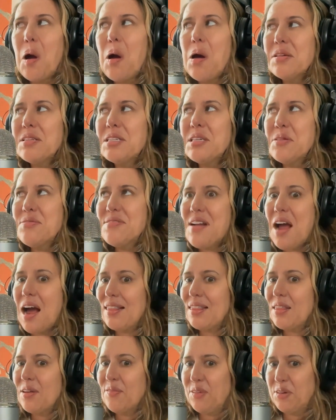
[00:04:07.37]
also
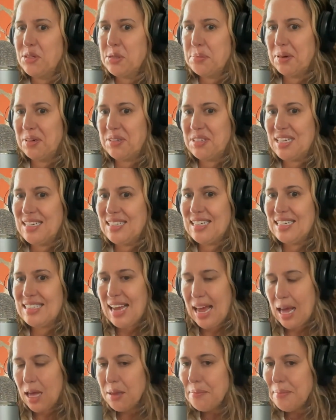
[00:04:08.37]
not the first person to
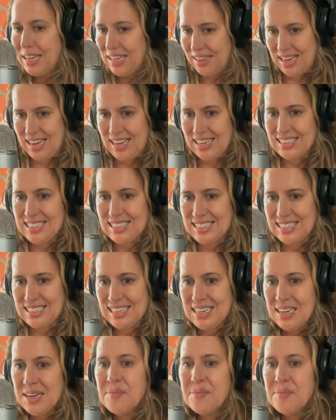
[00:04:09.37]
tell me this.